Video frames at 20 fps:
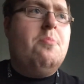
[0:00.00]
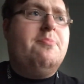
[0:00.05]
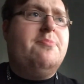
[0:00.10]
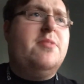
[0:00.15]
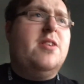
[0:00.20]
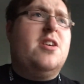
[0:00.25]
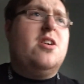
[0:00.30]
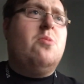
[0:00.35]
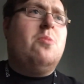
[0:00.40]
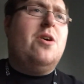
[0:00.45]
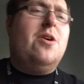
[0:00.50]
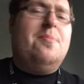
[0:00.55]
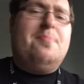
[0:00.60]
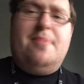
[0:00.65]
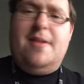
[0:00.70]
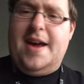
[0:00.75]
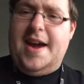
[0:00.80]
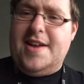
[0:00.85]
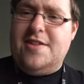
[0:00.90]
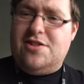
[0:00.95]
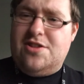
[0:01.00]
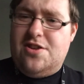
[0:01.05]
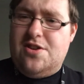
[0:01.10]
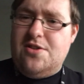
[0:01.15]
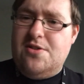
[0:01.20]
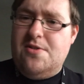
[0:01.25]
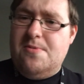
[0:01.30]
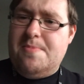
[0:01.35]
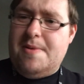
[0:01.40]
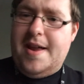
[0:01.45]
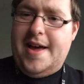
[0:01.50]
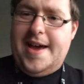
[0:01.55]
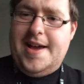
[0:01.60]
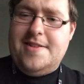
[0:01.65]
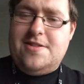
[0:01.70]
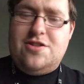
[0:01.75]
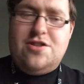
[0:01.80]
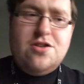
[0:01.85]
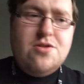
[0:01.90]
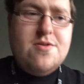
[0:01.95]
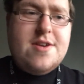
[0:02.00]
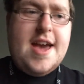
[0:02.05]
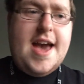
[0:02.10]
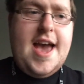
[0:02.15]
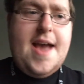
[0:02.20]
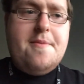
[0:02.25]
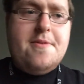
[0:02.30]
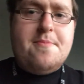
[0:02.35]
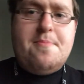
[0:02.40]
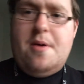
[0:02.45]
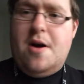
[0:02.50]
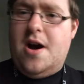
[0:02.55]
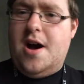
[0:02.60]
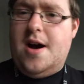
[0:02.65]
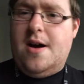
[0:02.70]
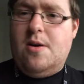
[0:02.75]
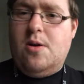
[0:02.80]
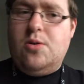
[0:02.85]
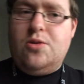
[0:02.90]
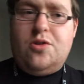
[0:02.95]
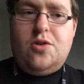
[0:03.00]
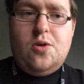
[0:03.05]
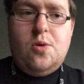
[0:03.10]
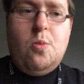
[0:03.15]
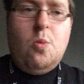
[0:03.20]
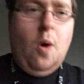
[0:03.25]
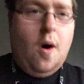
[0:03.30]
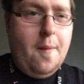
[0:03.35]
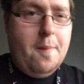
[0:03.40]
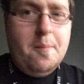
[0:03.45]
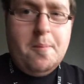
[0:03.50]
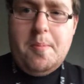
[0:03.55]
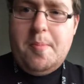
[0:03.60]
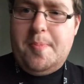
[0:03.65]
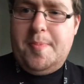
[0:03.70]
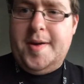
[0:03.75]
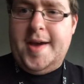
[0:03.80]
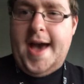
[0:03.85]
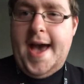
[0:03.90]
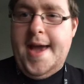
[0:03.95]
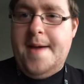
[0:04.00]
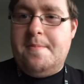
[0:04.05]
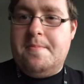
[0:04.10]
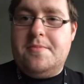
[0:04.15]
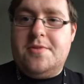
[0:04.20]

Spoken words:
Don't know what, play two games, but I'll do one game.